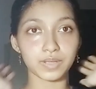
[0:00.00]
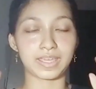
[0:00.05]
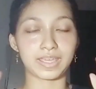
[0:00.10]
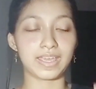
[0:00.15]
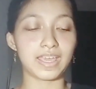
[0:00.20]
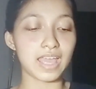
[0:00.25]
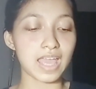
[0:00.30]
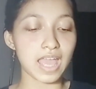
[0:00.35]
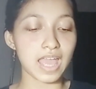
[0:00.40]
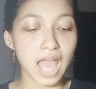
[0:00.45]

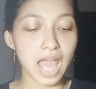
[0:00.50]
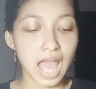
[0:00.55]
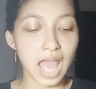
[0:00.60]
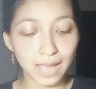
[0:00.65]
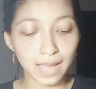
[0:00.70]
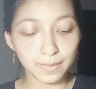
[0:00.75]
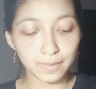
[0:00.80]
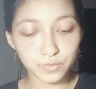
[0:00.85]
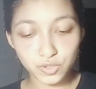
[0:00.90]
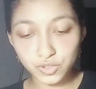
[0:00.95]
Okay,
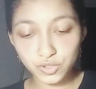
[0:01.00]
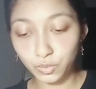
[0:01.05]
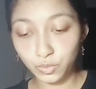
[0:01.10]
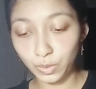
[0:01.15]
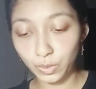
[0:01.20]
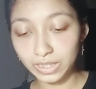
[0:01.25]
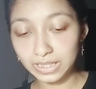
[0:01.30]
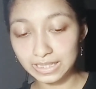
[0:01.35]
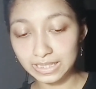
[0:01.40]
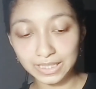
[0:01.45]
I'm just
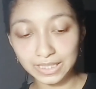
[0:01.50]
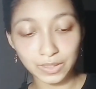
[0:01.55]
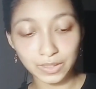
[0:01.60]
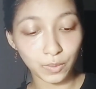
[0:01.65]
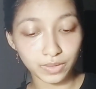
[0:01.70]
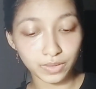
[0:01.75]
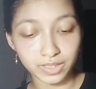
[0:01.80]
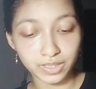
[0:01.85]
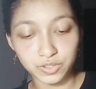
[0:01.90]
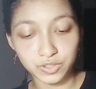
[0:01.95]
quickly
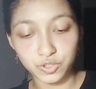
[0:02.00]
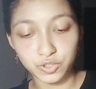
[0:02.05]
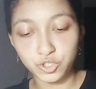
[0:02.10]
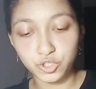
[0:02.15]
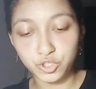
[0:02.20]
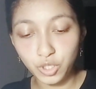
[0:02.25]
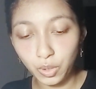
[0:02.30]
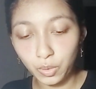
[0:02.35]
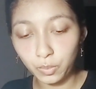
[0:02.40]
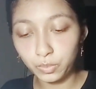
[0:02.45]
going to
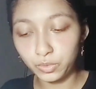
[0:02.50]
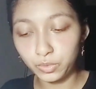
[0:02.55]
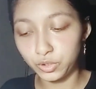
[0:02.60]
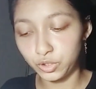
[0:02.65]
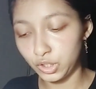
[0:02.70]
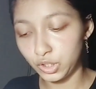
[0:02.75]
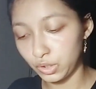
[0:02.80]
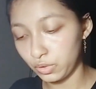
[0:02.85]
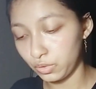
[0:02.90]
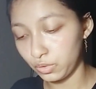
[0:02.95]
show
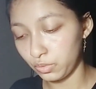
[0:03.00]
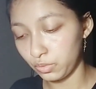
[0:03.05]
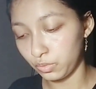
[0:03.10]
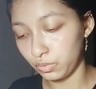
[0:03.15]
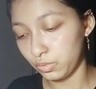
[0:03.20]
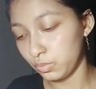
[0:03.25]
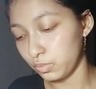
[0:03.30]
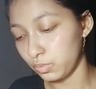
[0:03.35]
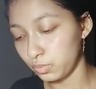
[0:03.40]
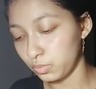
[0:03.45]

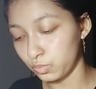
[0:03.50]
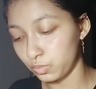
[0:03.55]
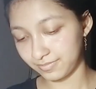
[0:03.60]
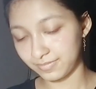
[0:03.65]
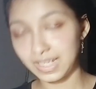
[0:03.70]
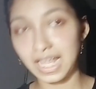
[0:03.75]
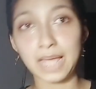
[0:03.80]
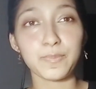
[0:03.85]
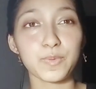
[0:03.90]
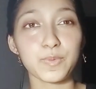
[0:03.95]
you.
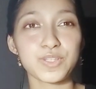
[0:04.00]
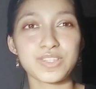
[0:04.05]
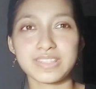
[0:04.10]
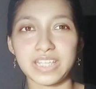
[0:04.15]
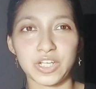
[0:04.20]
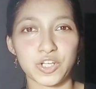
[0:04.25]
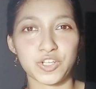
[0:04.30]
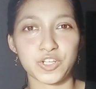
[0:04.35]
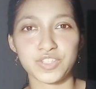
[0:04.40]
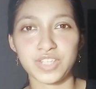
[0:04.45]
I put
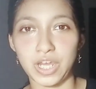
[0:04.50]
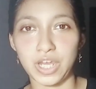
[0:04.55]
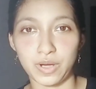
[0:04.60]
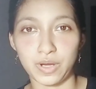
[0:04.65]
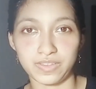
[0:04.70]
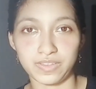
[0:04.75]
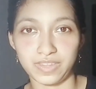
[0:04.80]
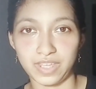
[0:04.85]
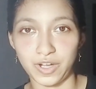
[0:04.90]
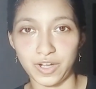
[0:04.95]
stickers here
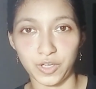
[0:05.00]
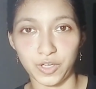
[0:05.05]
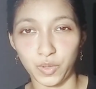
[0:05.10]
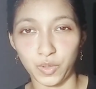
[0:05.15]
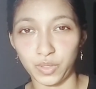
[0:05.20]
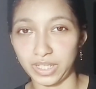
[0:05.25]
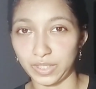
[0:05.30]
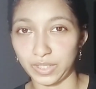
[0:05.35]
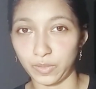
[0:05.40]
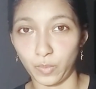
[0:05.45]
and there, you
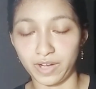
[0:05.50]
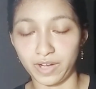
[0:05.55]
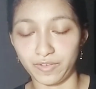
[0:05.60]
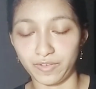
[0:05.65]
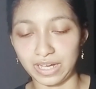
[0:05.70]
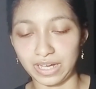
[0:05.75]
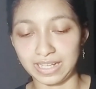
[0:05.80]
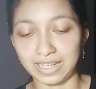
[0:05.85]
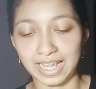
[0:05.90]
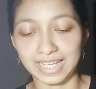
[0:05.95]
know, like
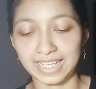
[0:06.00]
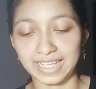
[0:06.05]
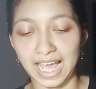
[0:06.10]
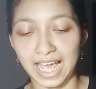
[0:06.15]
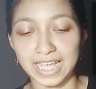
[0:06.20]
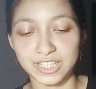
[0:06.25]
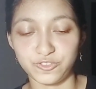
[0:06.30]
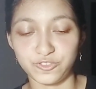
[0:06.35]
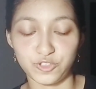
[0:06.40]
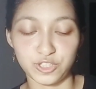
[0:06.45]
wherever I like.
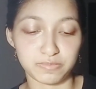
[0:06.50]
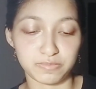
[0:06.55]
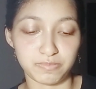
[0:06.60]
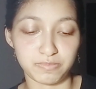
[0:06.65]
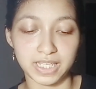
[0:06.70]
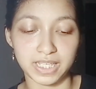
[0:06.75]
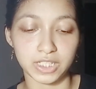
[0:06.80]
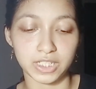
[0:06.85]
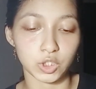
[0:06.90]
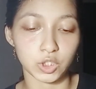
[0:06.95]
I just
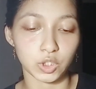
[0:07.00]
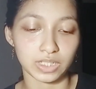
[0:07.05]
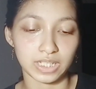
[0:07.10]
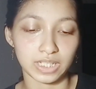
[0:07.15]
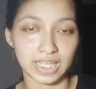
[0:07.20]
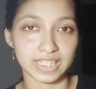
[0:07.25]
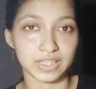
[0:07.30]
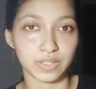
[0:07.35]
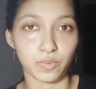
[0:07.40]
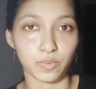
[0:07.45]
make it look
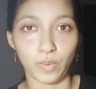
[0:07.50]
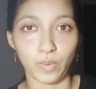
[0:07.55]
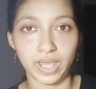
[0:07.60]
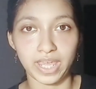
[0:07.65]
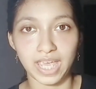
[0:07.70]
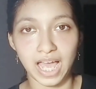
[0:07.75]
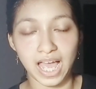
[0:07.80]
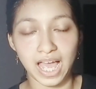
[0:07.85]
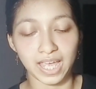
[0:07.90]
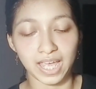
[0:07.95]
like the
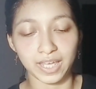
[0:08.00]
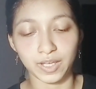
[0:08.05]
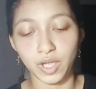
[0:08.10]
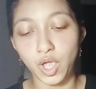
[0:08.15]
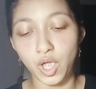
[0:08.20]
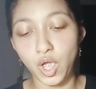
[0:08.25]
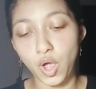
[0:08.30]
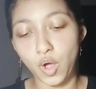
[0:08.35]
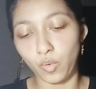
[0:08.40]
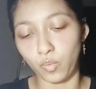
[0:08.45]
way
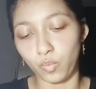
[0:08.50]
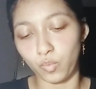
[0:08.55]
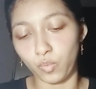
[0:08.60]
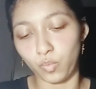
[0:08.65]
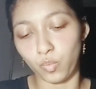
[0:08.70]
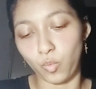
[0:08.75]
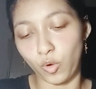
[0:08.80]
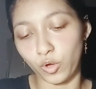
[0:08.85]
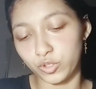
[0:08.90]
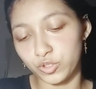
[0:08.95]
I
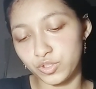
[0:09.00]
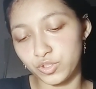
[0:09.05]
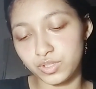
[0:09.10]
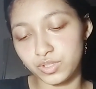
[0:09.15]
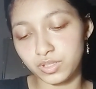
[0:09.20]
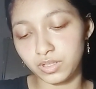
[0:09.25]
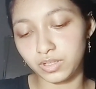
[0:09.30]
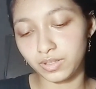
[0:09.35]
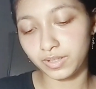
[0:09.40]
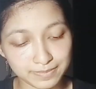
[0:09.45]
want
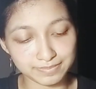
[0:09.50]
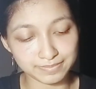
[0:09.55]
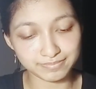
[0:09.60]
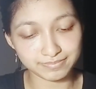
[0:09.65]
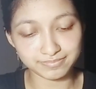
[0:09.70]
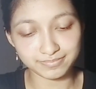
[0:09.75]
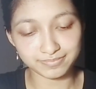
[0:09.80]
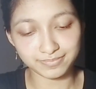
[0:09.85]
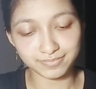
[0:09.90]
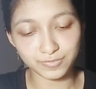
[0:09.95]
to.
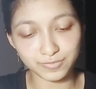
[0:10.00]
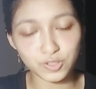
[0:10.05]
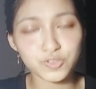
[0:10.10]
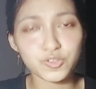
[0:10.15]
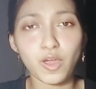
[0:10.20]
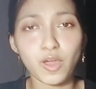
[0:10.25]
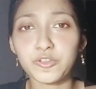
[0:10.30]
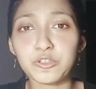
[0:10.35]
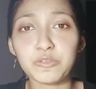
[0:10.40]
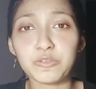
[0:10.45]
Just
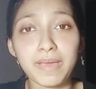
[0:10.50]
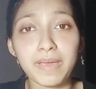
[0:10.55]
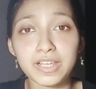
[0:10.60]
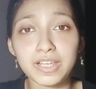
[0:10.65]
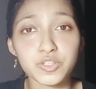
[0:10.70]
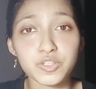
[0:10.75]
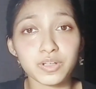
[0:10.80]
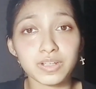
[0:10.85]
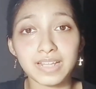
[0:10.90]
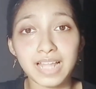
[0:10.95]

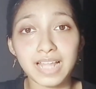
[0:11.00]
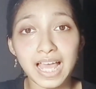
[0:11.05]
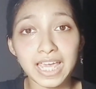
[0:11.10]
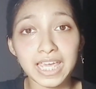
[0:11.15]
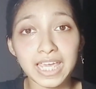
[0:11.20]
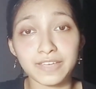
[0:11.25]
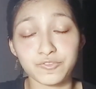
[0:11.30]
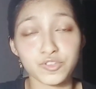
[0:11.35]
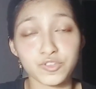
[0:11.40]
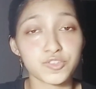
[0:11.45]
document your life.